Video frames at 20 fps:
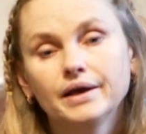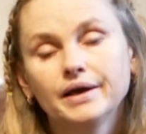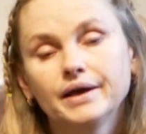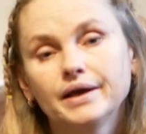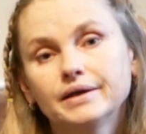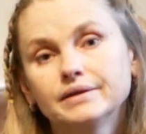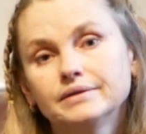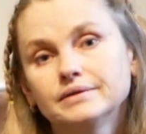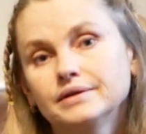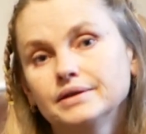
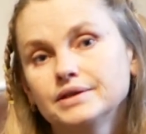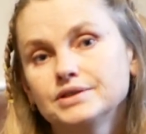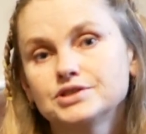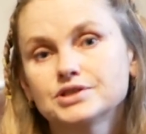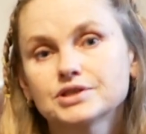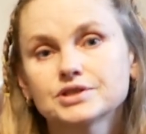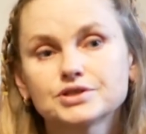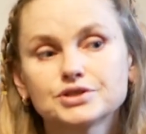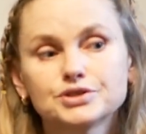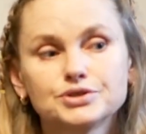and it
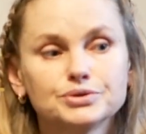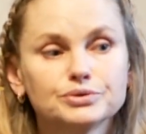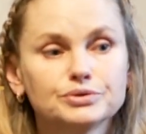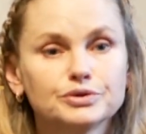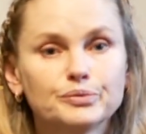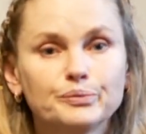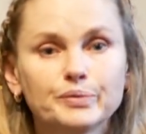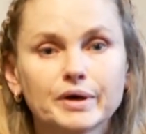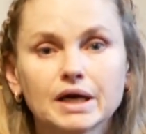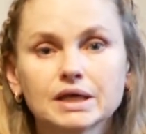just took
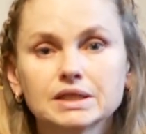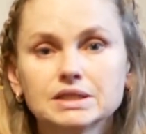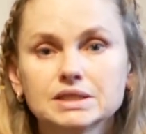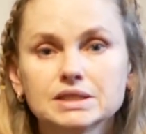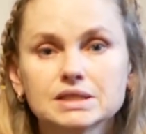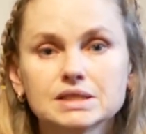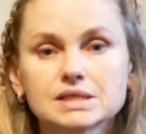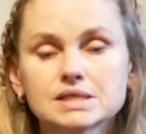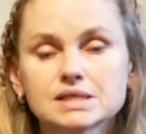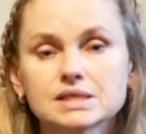
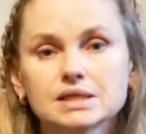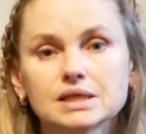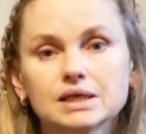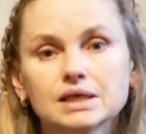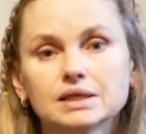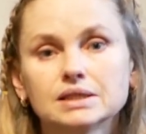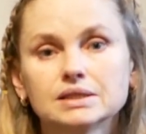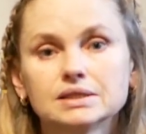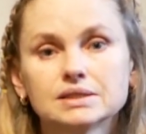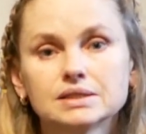practice,
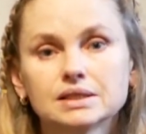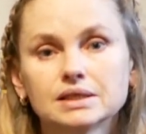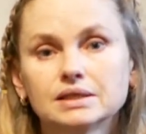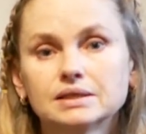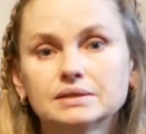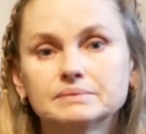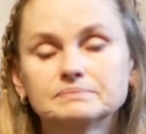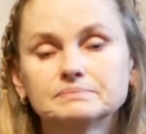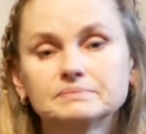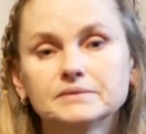and
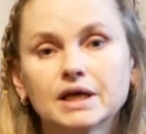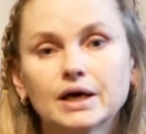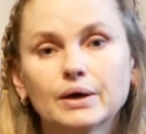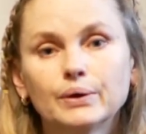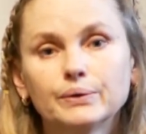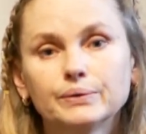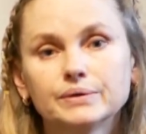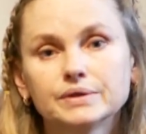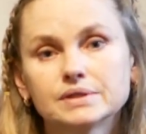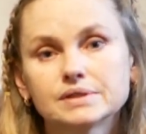
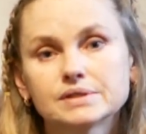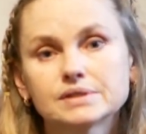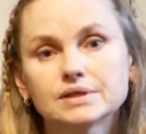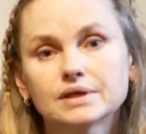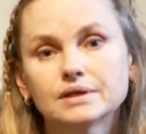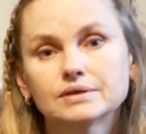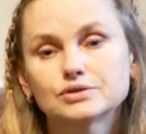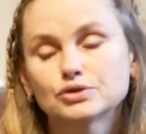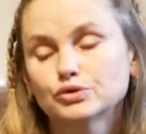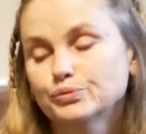now it's
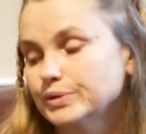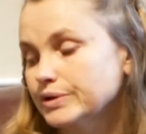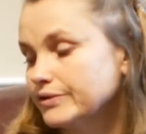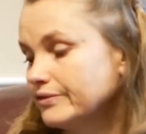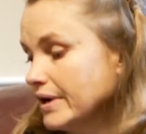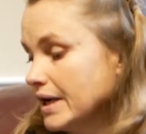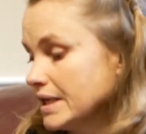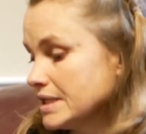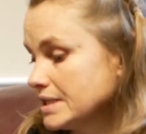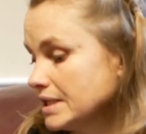super
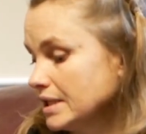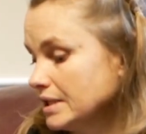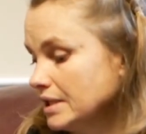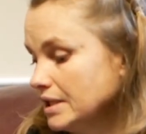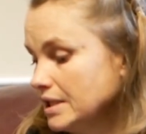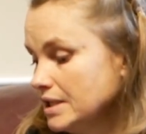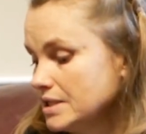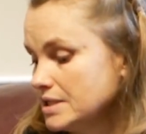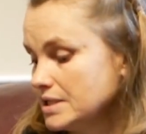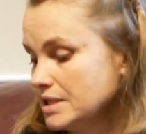fast and
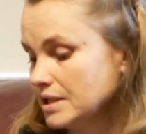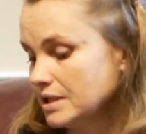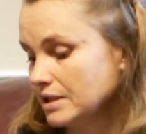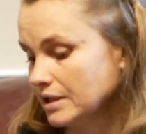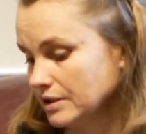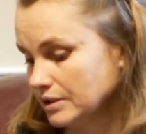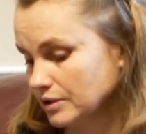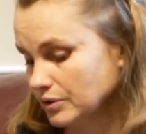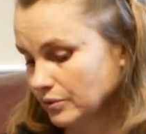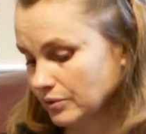easy,
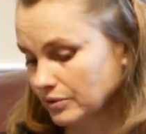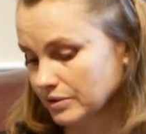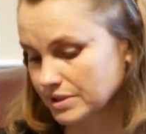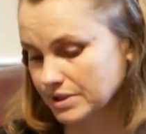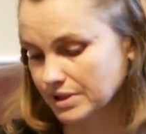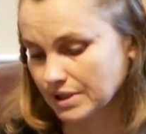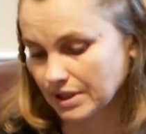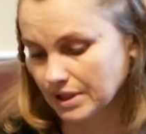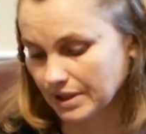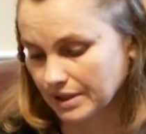and
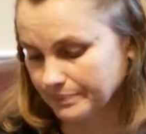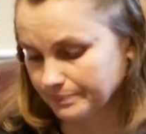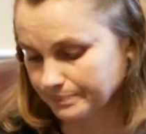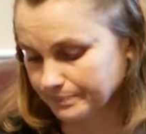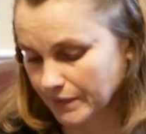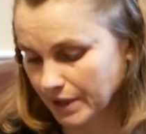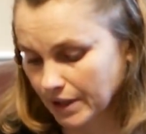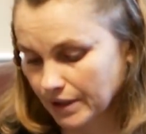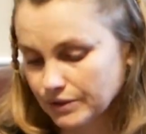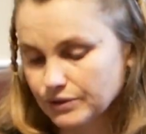dogs
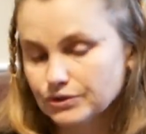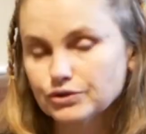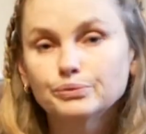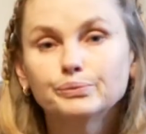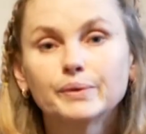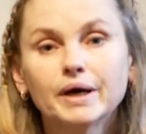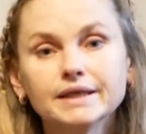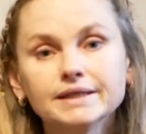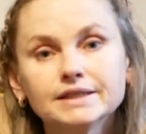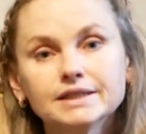don't
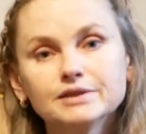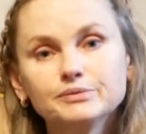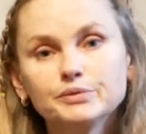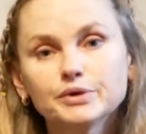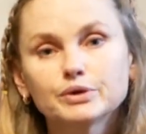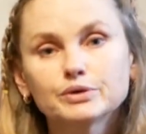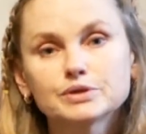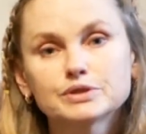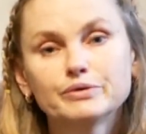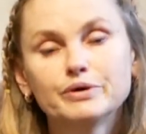mind it
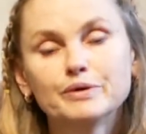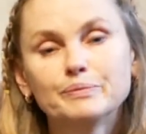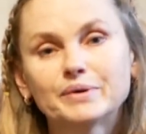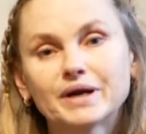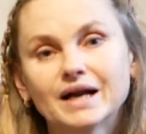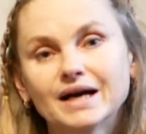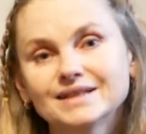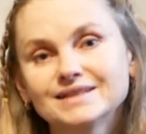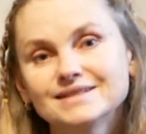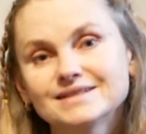because we
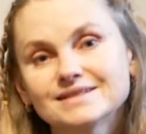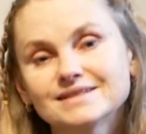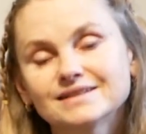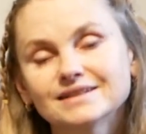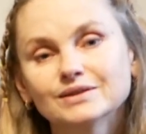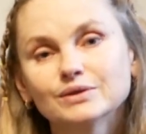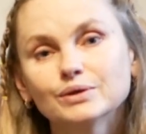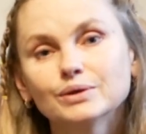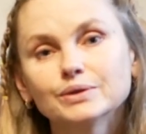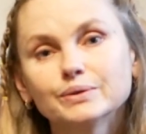practiced a
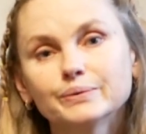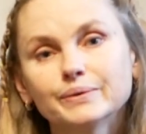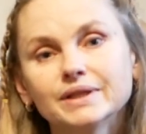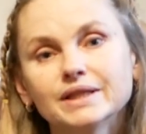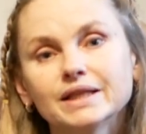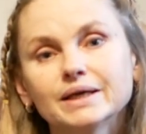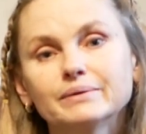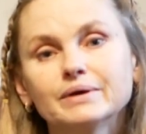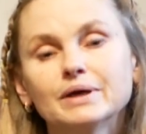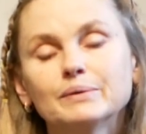lot when
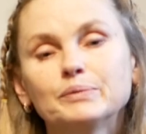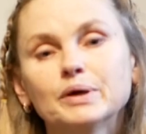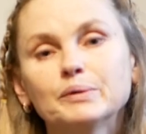they were